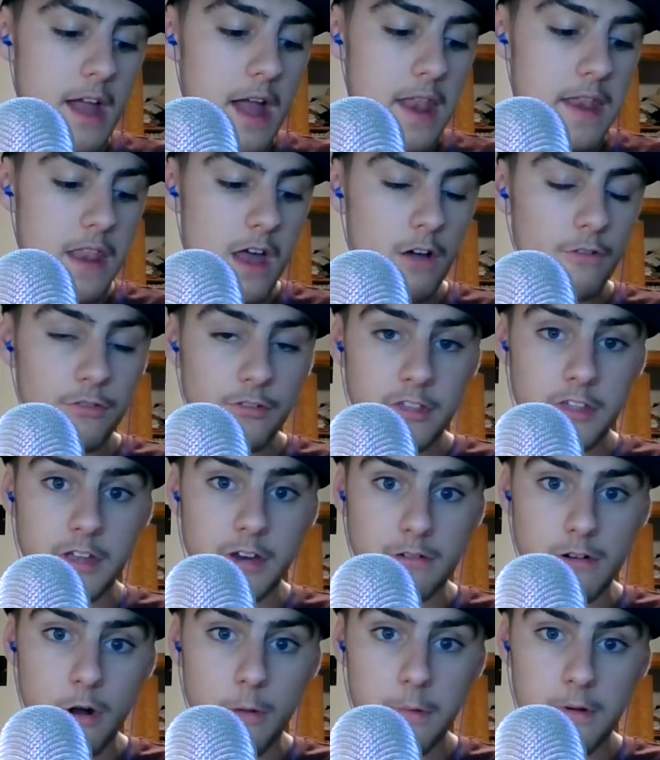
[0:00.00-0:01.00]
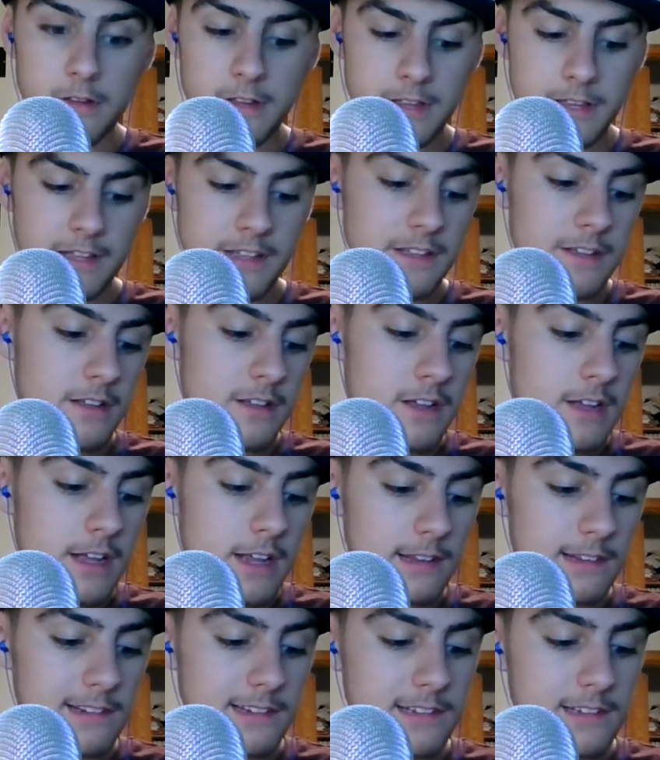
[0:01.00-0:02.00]
Now for the Europa League,
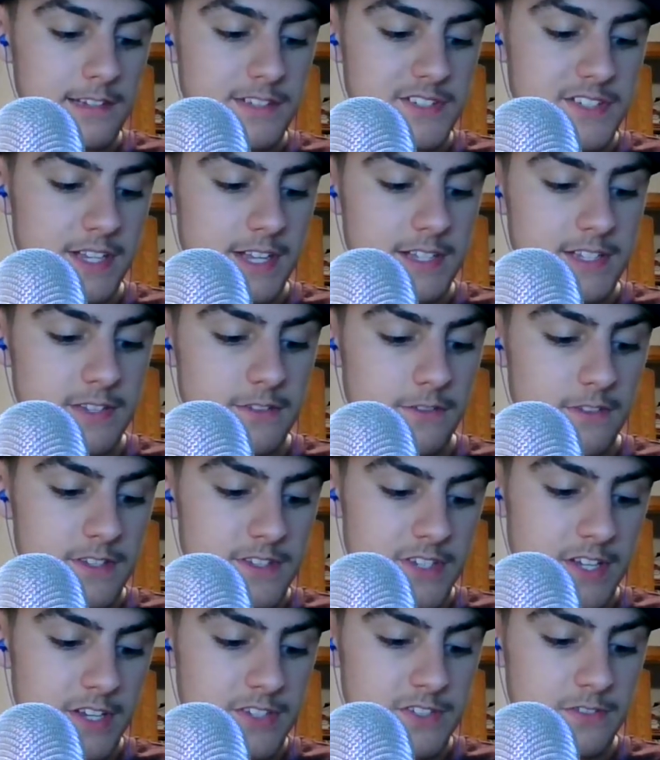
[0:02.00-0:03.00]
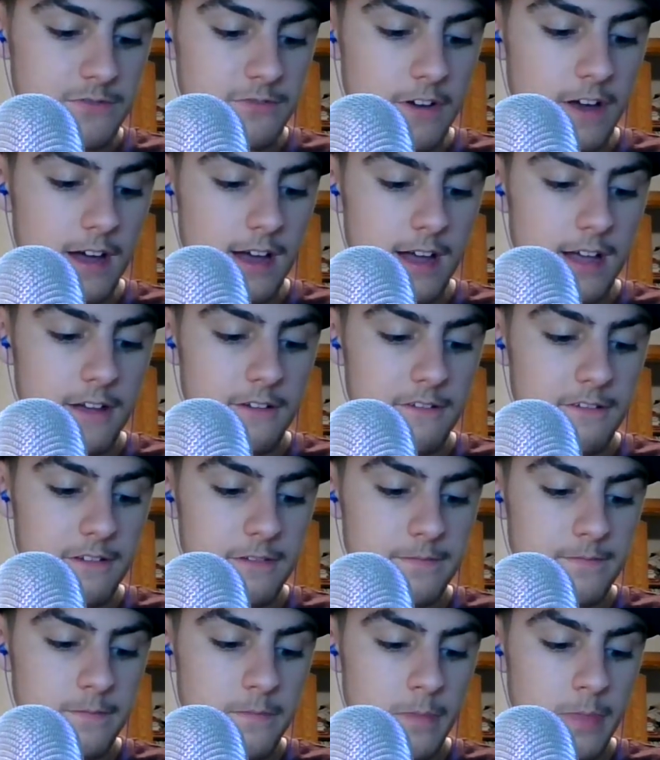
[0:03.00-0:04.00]
the seeds 6 and
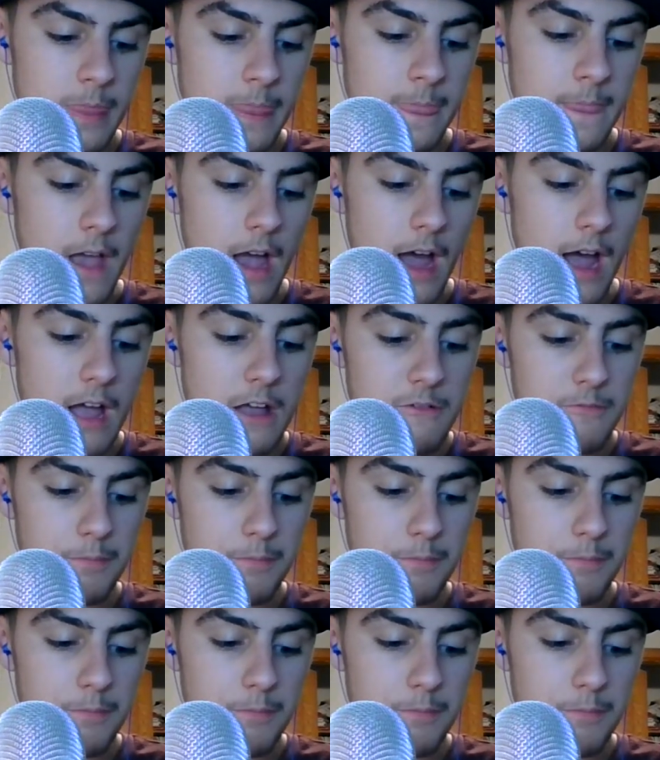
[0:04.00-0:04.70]
5, I have